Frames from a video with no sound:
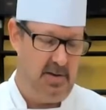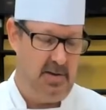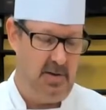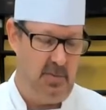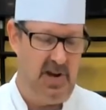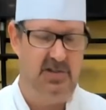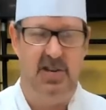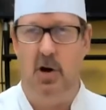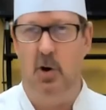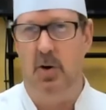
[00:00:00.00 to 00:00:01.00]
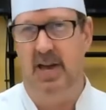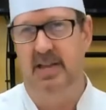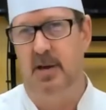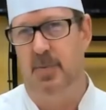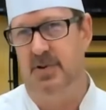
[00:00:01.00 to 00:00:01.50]
ratio in
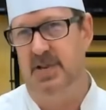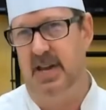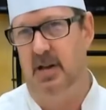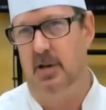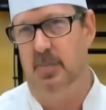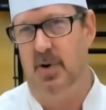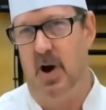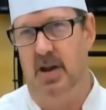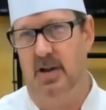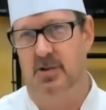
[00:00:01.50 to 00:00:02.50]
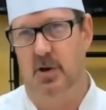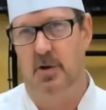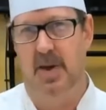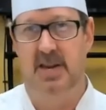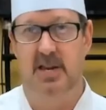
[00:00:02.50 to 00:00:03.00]
their particular product. So you
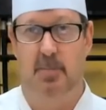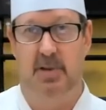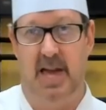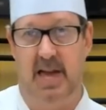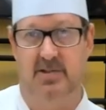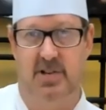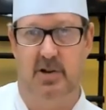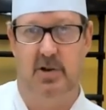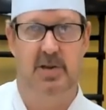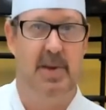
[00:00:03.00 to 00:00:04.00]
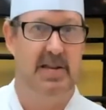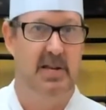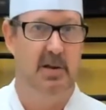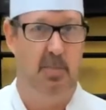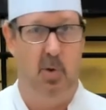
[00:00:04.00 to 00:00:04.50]
may need to blanch it, or you may need
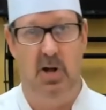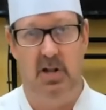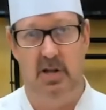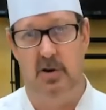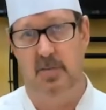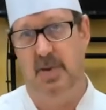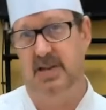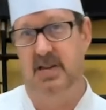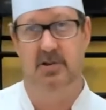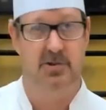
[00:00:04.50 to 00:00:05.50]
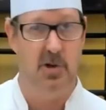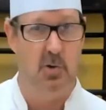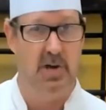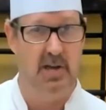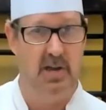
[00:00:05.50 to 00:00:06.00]
to boil it, or you may need to
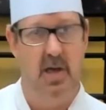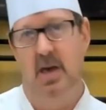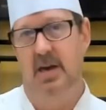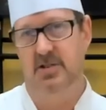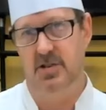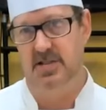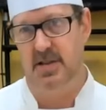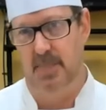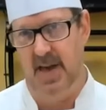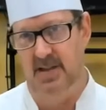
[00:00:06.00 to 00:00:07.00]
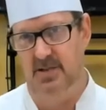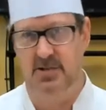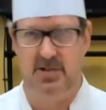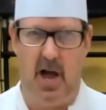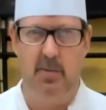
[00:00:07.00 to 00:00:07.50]
soak it. Just depends.
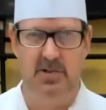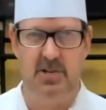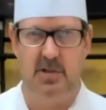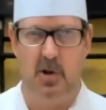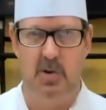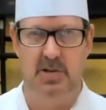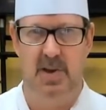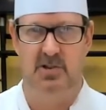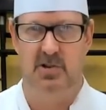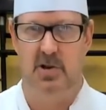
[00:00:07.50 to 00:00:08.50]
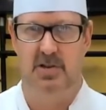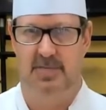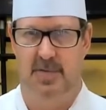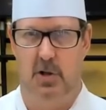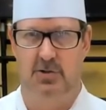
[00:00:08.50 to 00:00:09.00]
I would just always make sure you
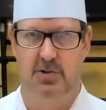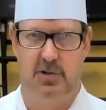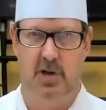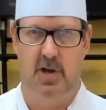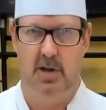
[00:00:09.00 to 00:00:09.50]
default to the